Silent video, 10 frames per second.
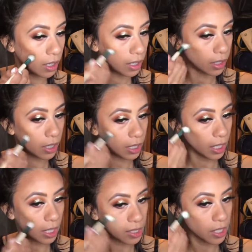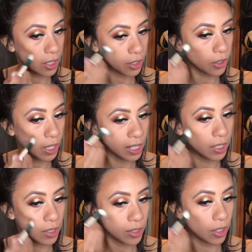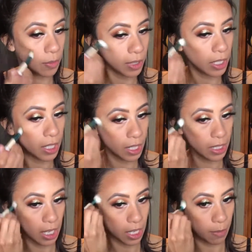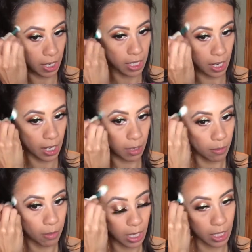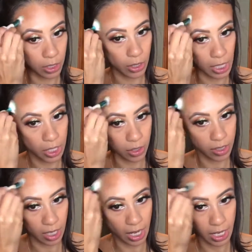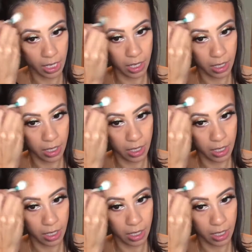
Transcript: And then, like I said, I'll go ahead and start blending and taking my time onto each side.